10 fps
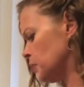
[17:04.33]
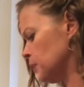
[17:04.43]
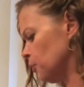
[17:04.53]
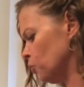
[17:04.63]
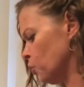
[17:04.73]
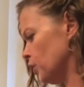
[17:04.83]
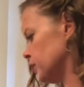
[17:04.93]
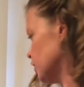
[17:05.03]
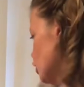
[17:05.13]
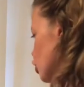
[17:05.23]
people
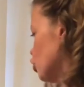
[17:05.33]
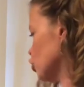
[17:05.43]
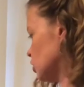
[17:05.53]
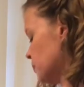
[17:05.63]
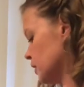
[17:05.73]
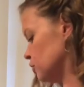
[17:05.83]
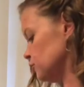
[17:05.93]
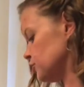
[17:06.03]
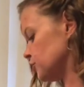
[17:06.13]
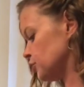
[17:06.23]
would cook the
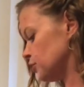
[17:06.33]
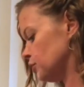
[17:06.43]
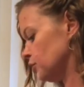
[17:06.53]
pickles